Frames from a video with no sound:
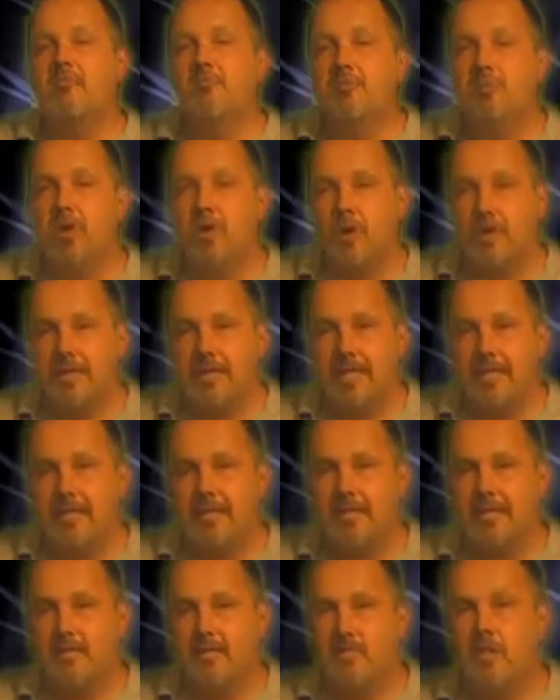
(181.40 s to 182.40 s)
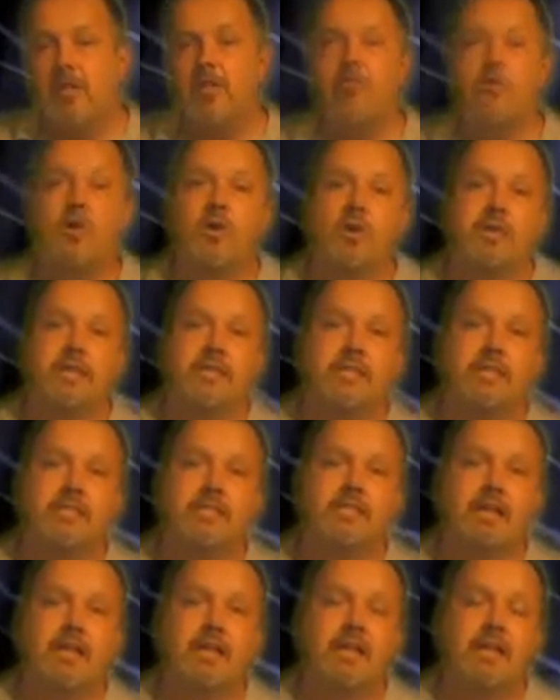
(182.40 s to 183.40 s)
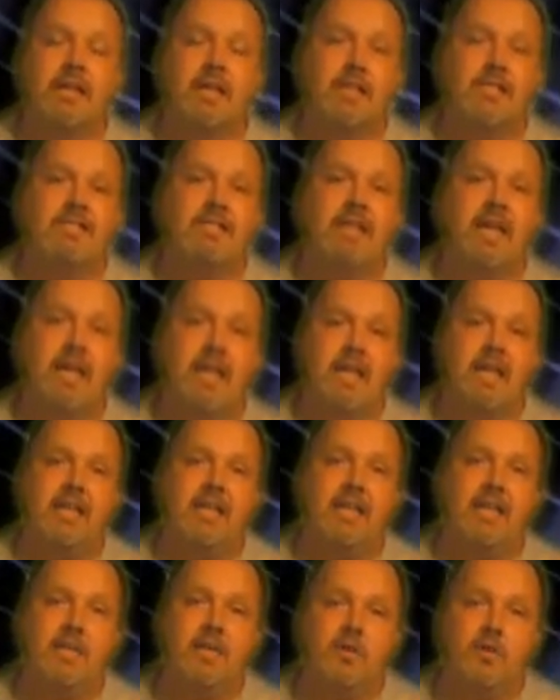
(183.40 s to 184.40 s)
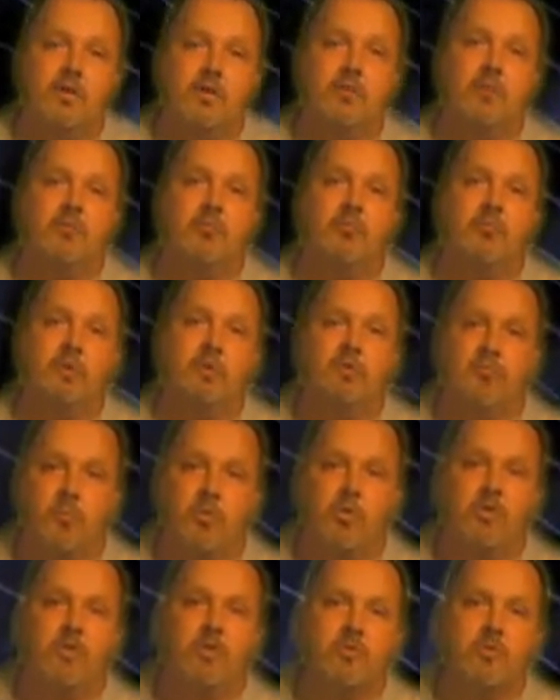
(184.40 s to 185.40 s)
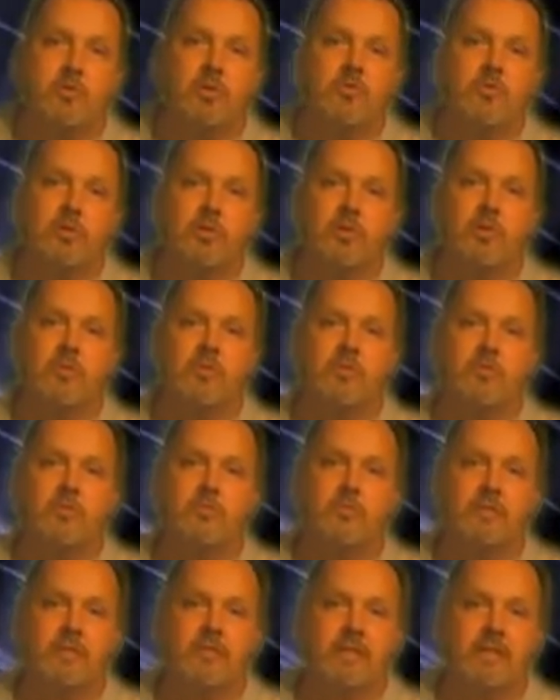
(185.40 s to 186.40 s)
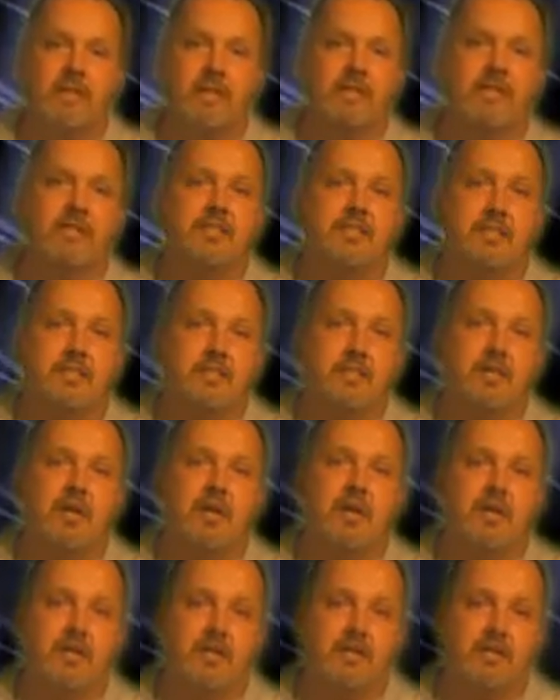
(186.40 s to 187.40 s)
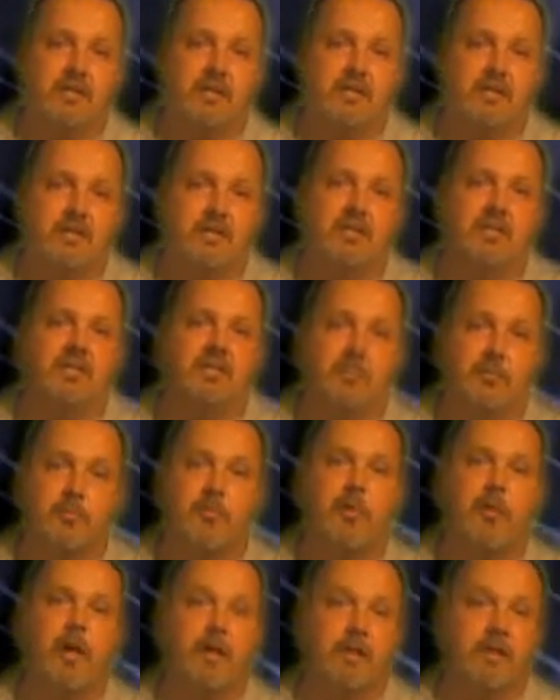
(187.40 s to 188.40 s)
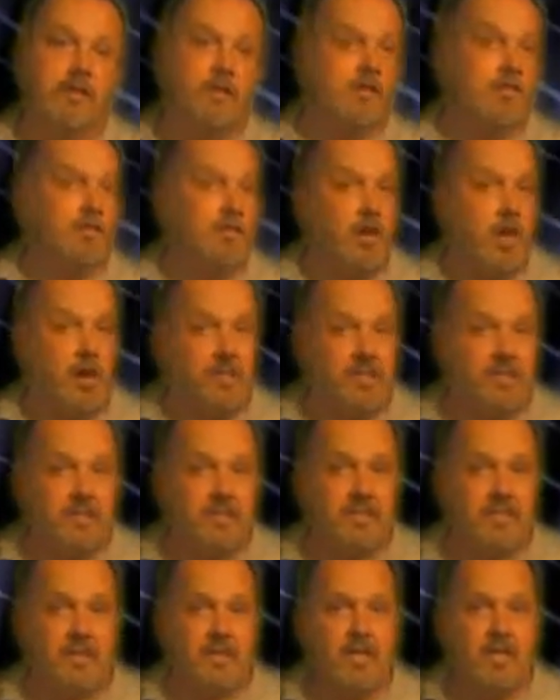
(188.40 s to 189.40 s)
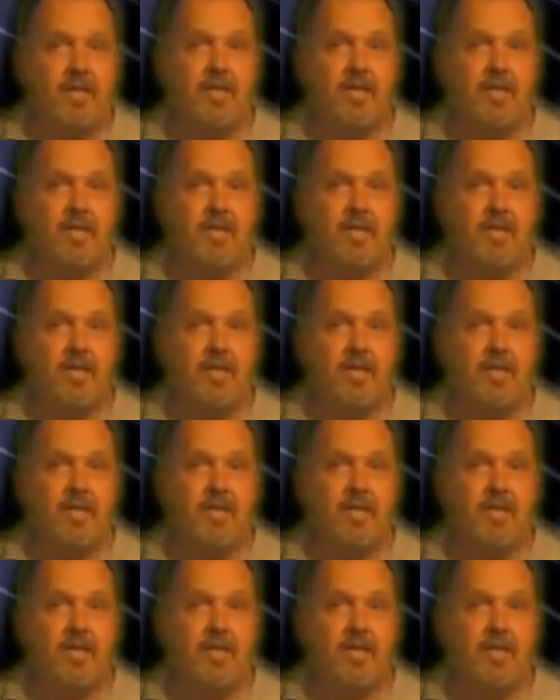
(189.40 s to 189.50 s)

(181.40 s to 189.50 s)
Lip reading: market is any group of more than one person with a tendency to buy a specific product or service.